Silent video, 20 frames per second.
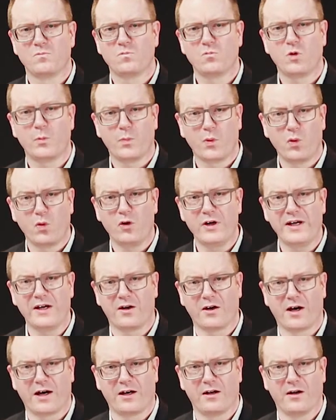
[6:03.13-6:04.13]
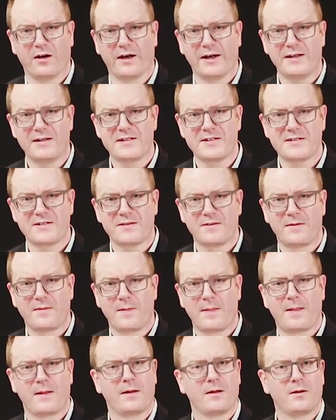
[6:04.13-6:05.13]
Reporting guidelines
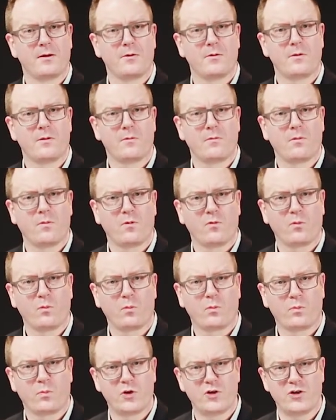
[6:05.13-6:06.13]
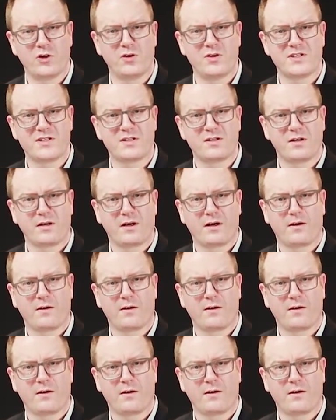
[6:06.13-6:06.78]
produced